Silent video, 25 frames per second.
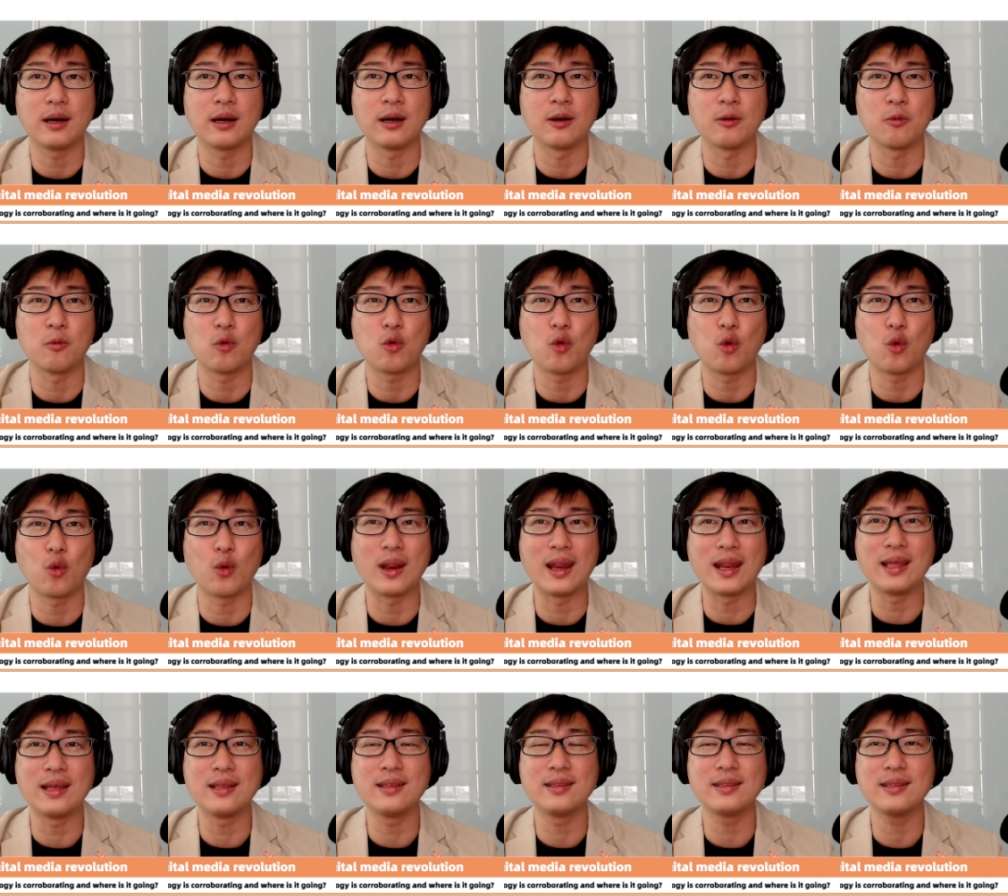uh, who
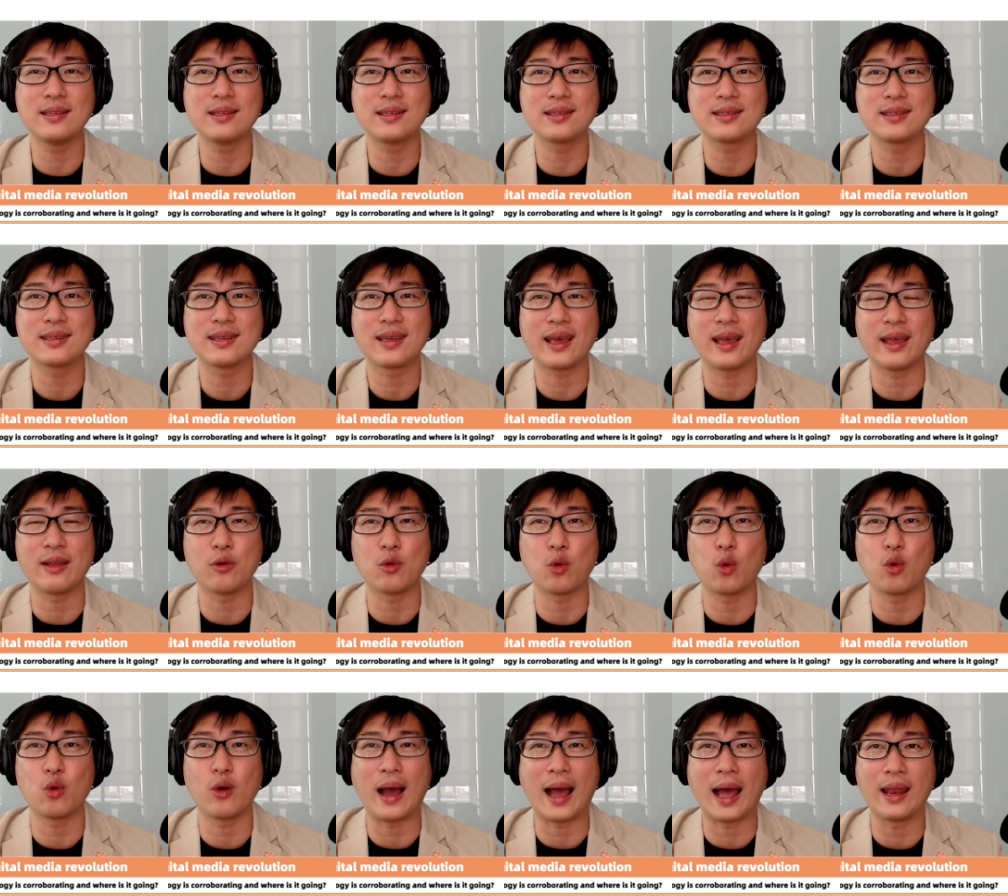learns and
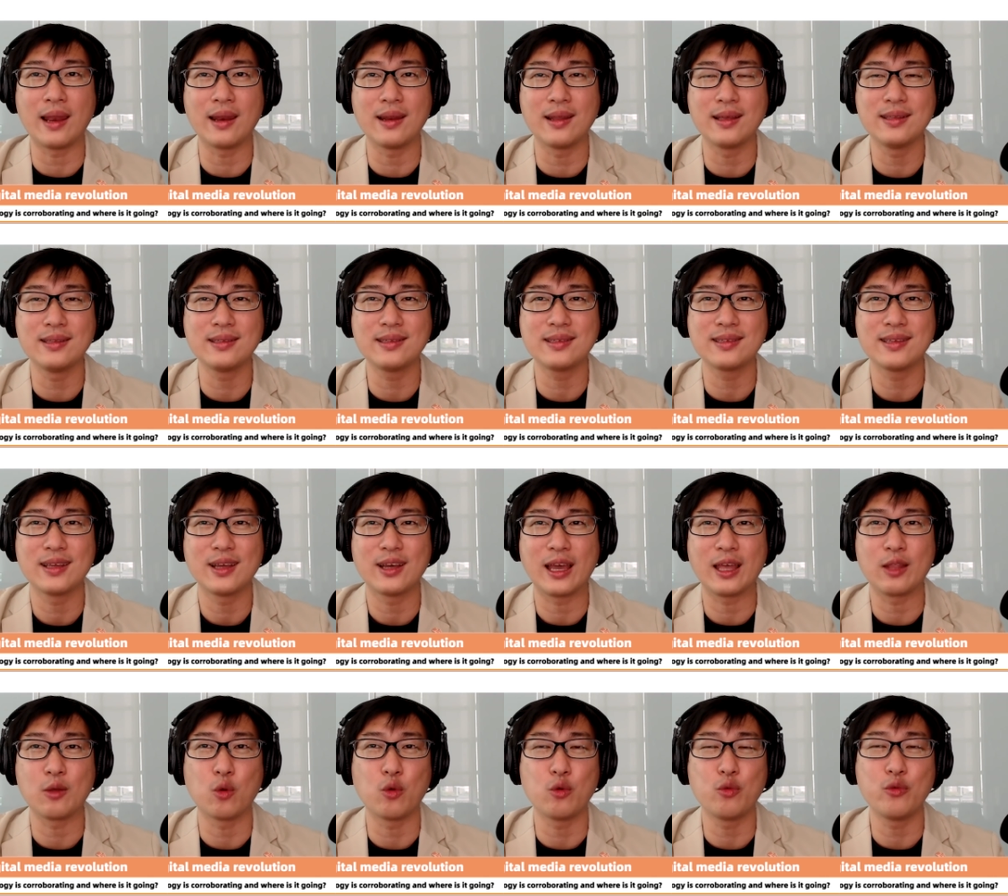who unlearns
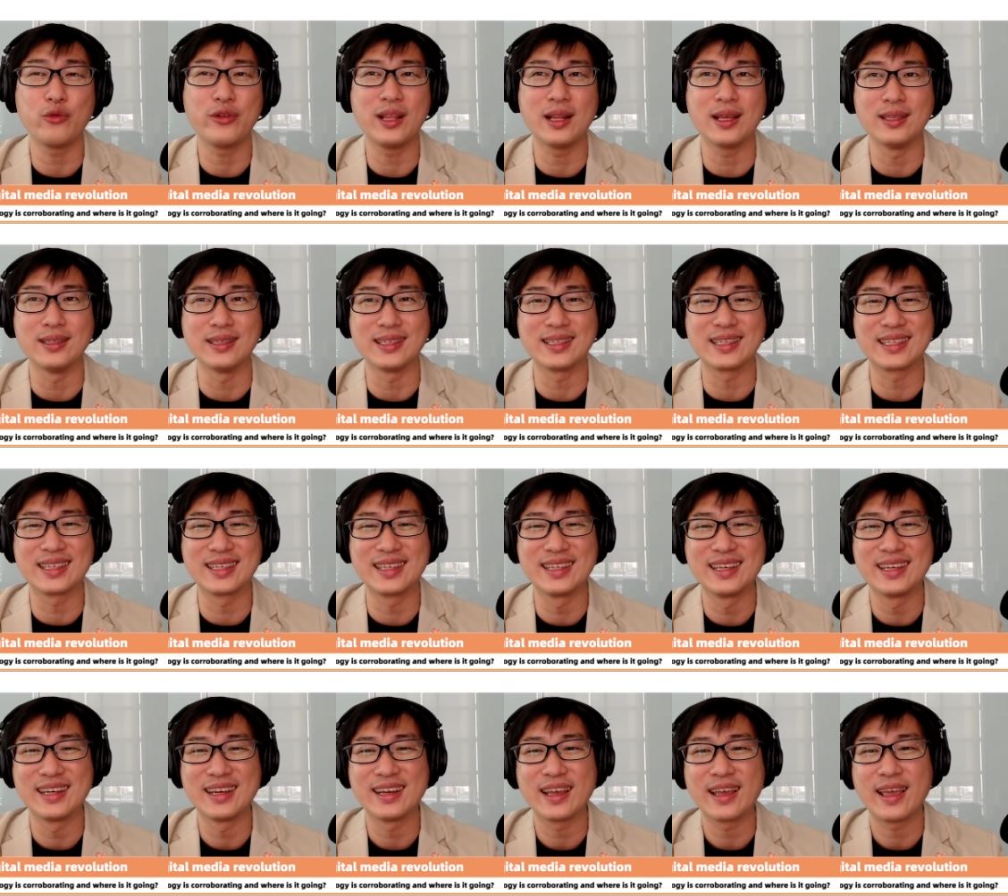and who relearns.
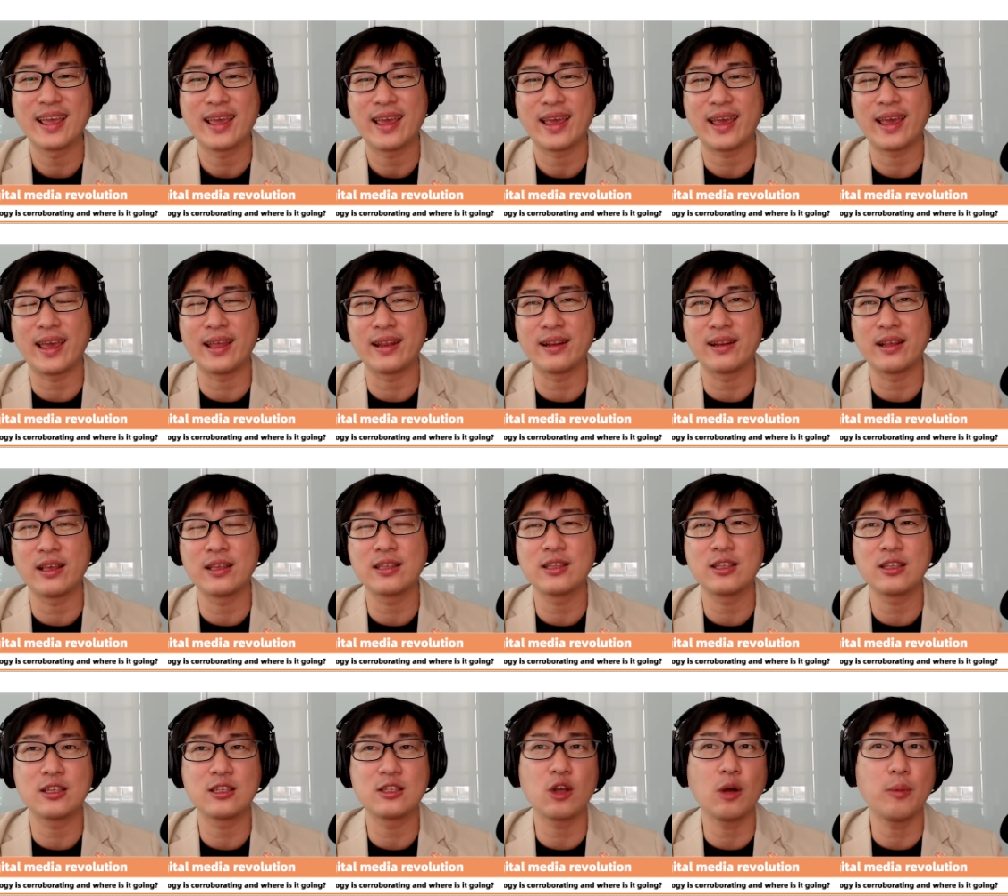And it's,
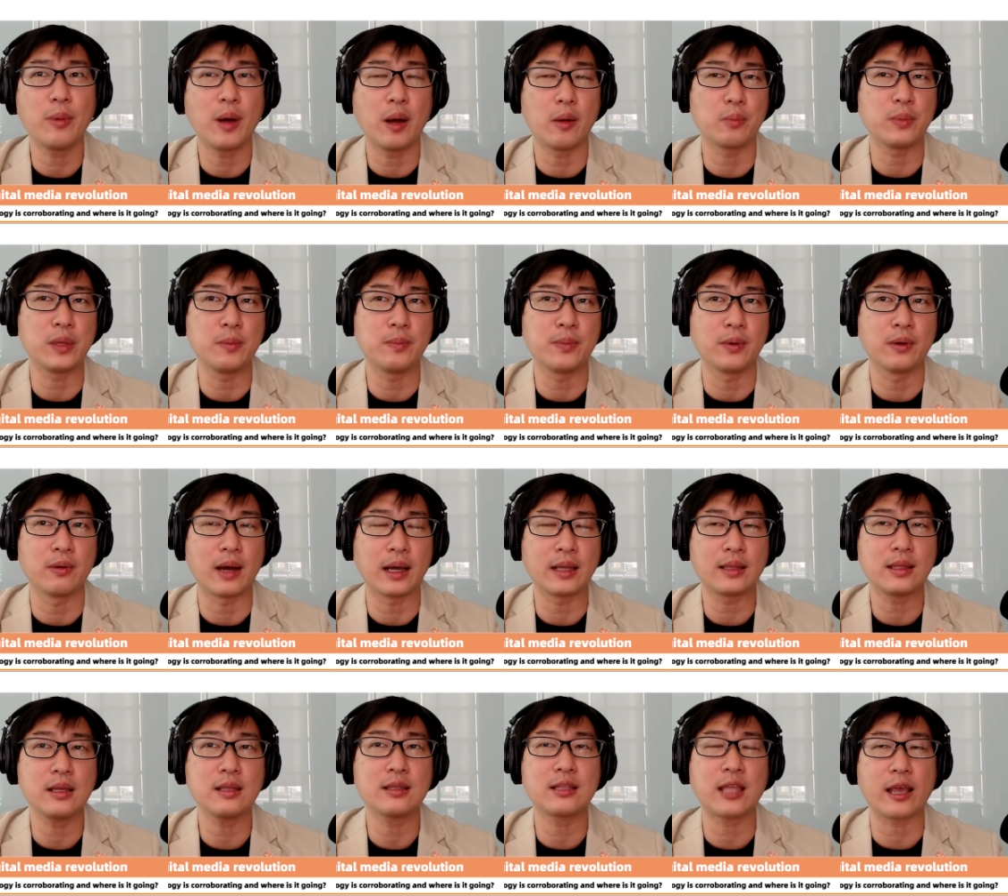it's all about people. I
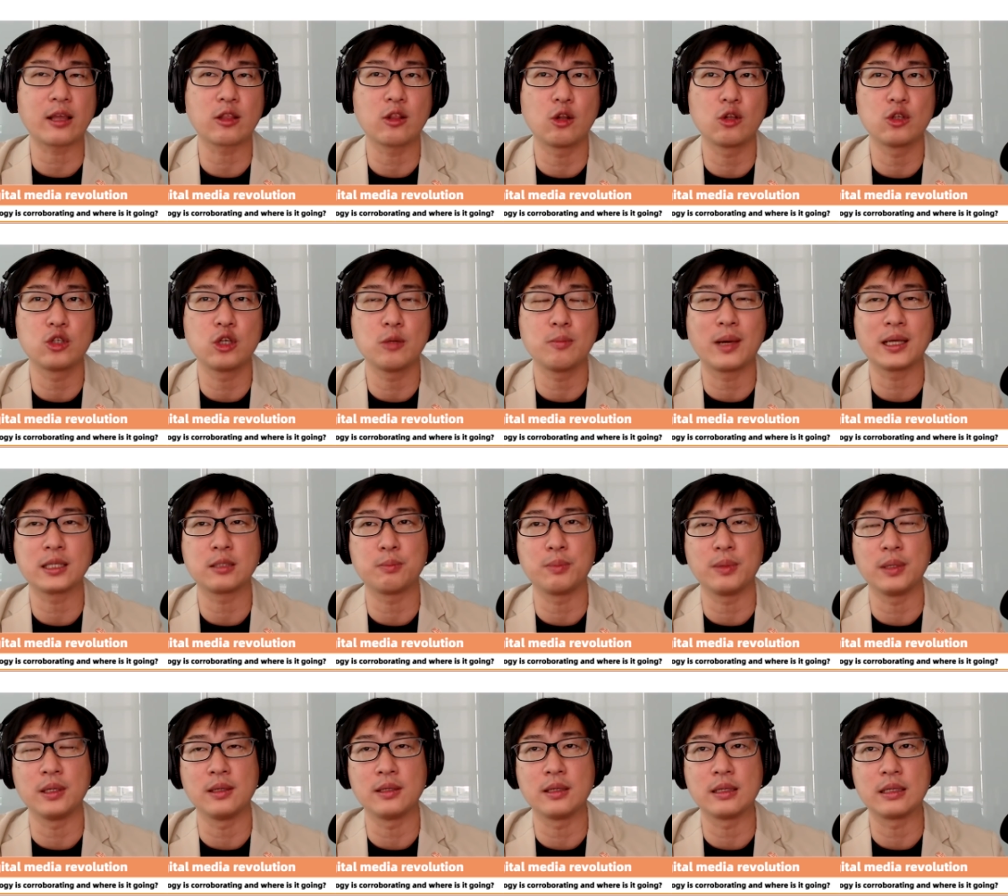think technology must
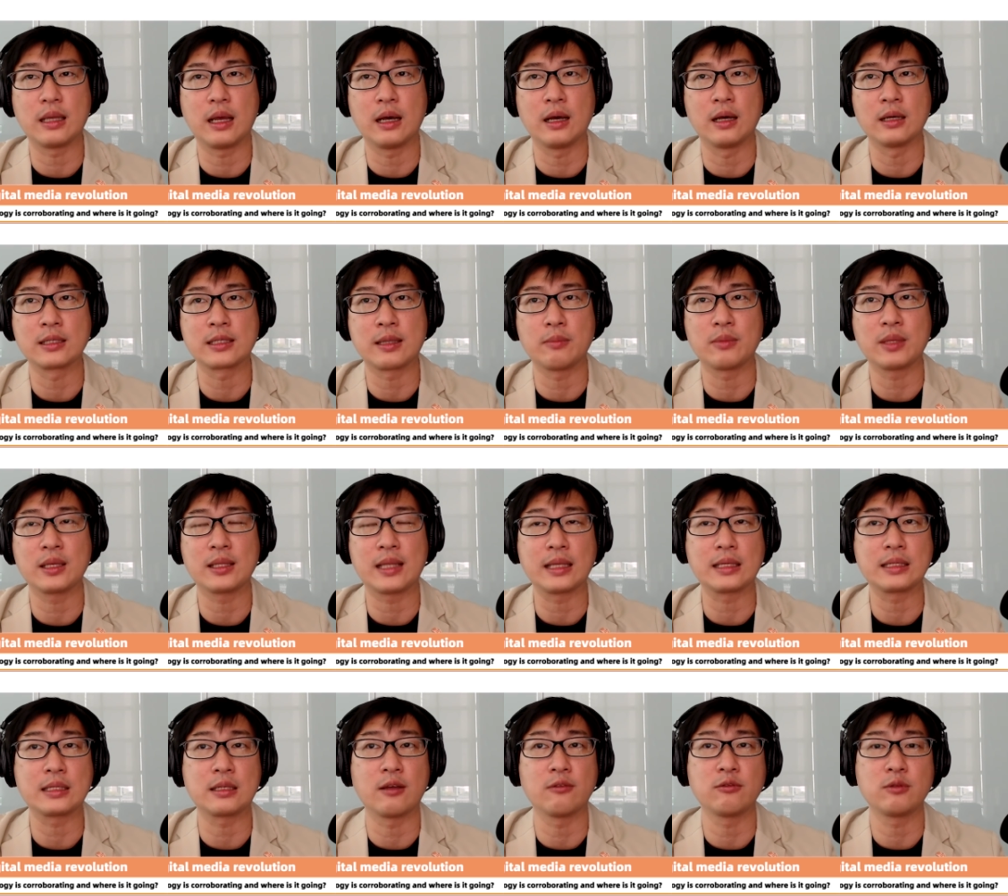be uh, something
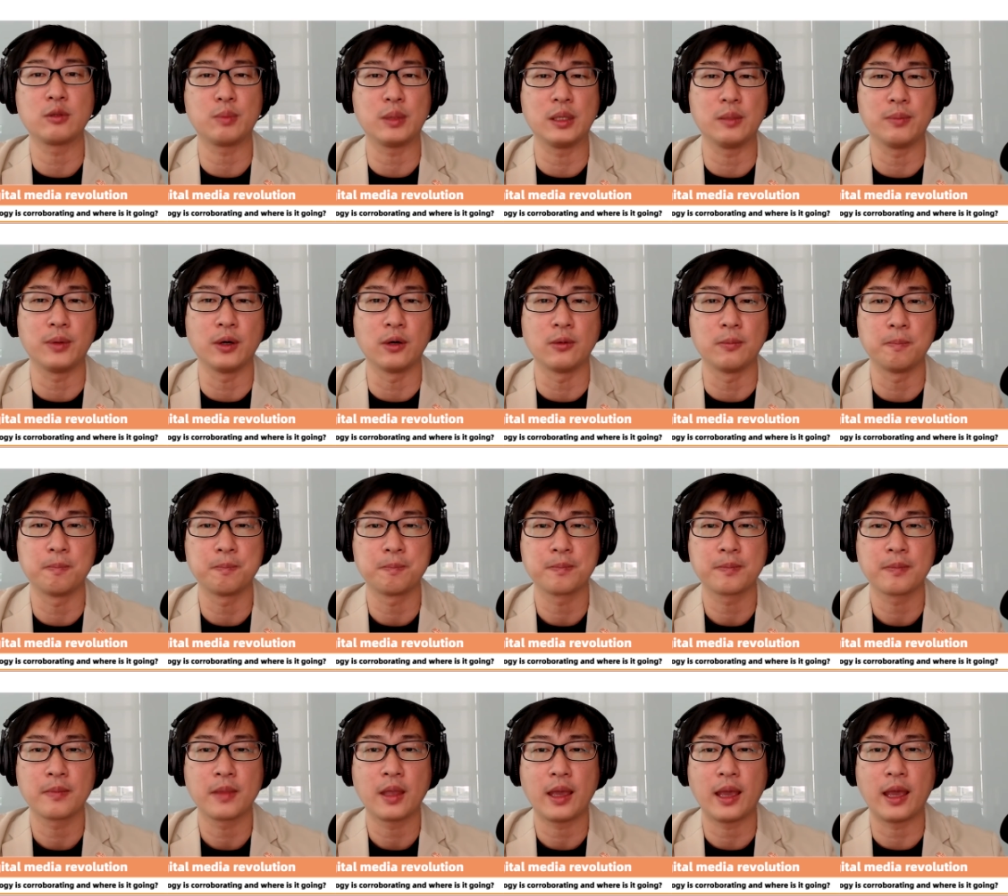that serves people
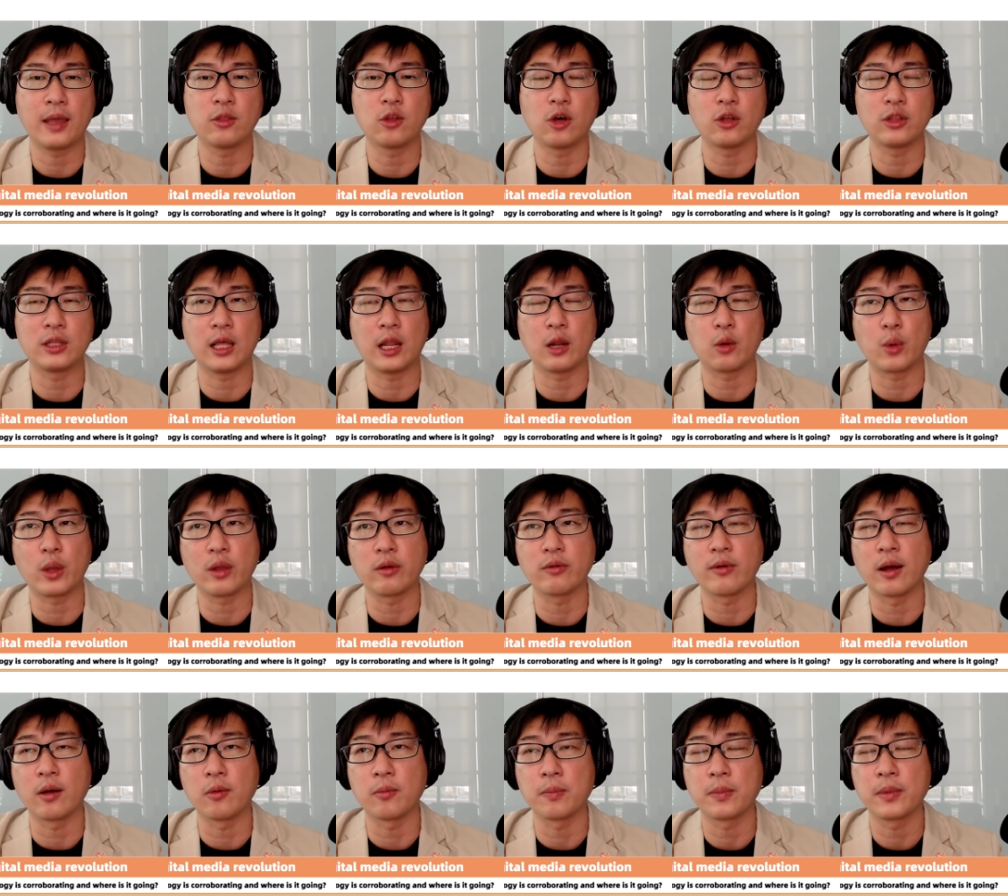and not the other way
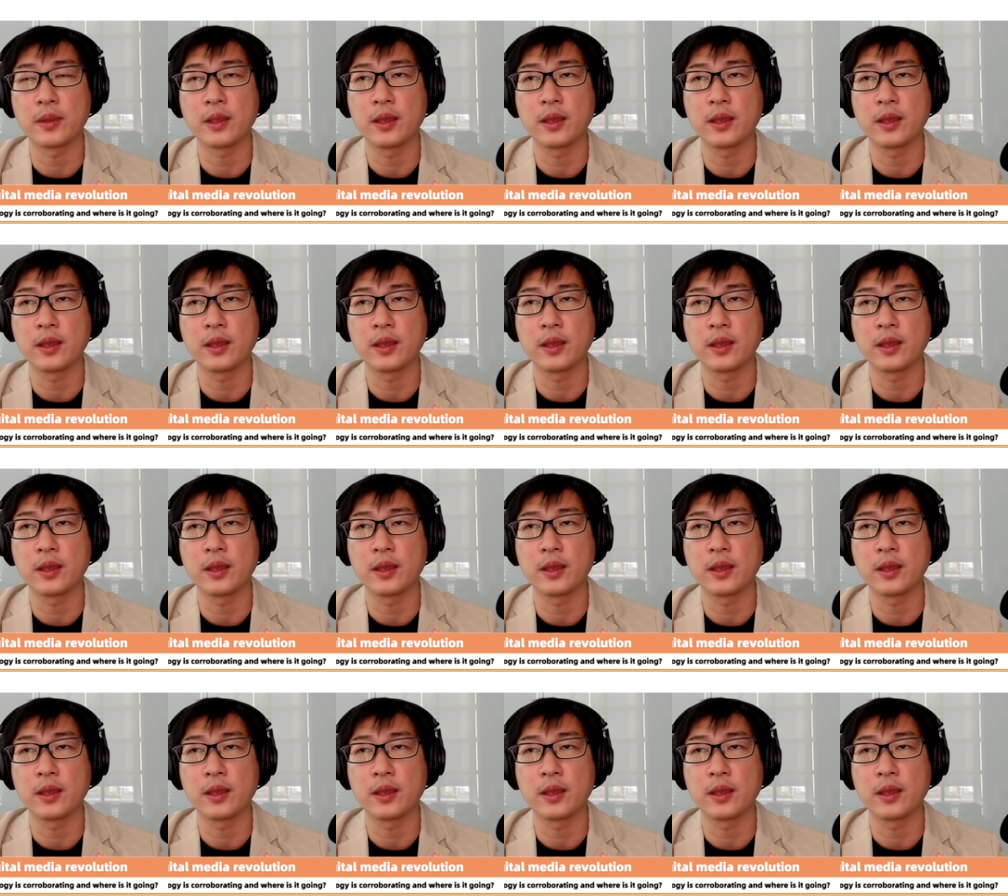around.